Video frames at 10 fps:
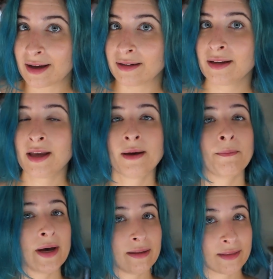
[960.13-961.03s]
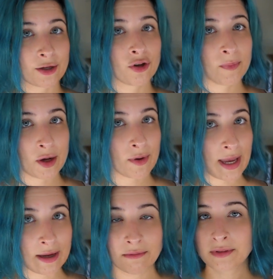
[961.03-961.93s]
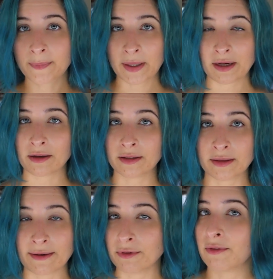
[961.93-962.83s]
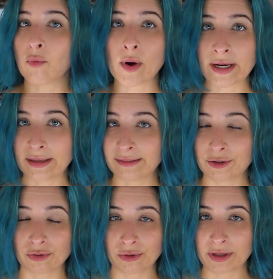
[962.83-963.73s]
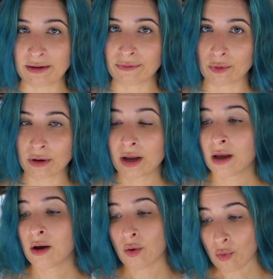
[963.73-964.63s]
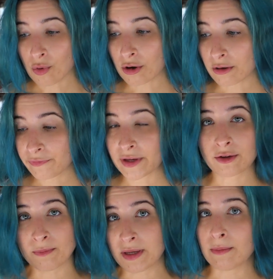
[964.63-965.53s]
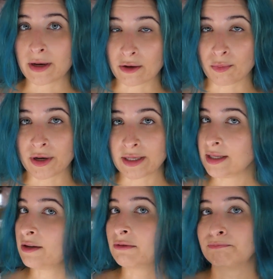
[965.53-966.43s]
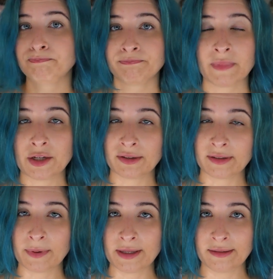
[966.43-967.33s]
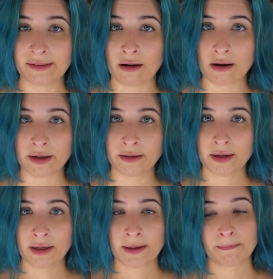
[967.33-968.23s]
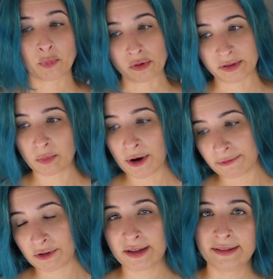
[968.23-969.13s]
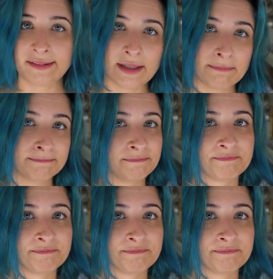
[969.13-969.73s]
not, but that could be okay depending on the level of what it is that you're looking for, or that could be a make it or break it deal. It just depends on personal preference and,